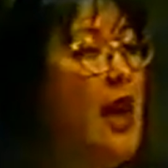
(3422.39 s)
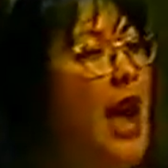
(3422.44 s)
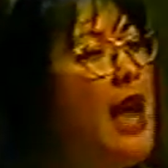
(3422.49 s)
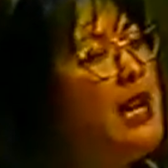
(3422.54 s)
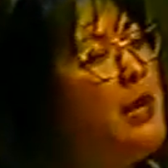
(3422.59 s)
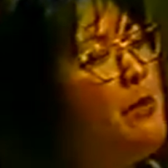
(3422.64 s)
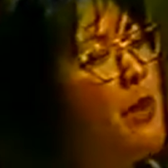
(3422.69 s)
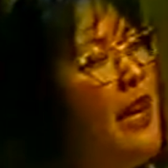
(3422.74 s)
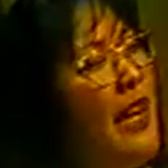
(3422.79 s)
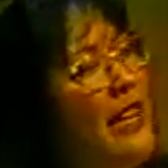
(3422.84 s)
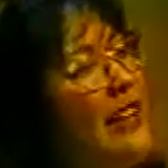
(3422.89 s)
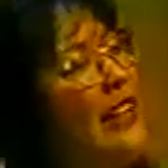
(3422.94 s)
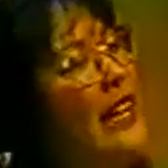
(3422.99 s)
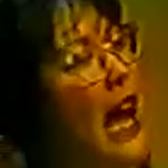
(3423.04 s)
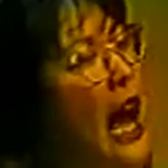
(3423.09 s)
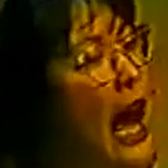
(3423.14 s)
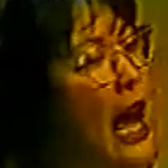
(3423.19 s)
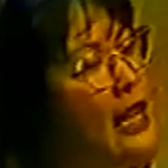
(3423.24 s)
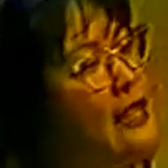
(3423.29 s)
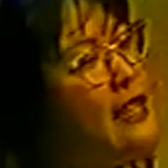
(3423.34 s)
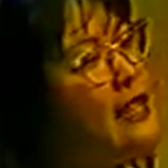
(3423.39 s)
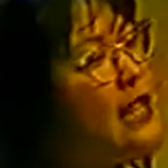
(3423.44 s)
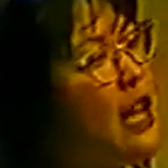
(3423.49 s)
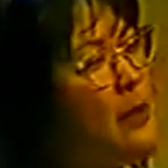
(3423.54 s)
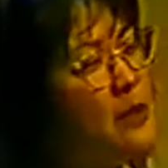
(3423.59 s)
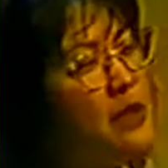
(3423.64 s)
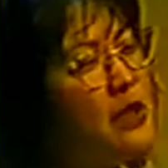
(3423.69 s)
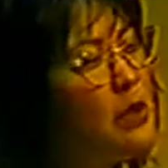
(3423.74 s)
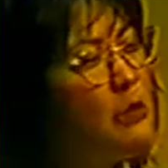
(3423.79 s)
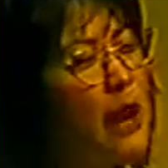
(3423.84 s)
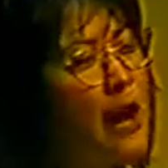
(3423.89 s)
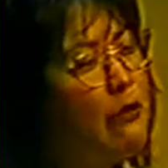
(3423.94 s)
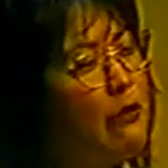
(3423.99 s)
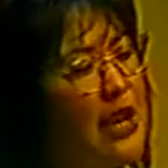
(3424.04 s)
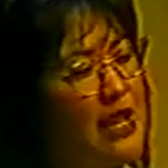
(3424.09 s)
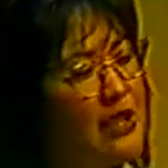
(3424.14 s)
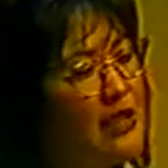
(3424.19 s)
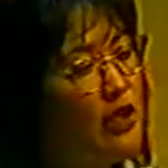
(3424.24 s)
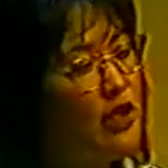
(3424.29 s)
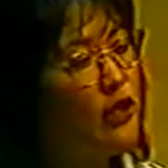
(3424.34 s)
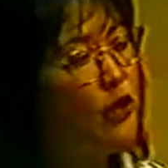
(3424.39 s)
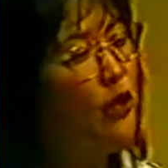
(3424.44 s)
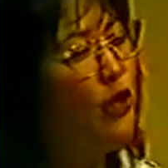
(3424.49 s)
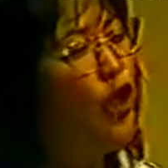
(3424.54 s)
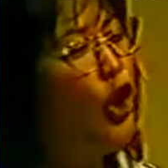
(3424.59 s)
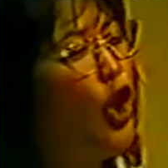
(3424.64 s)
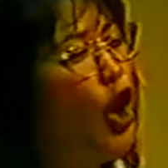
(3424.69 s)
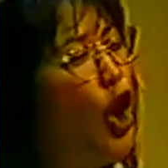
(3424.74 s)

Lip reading: And immediately Isaac comes to my rescue.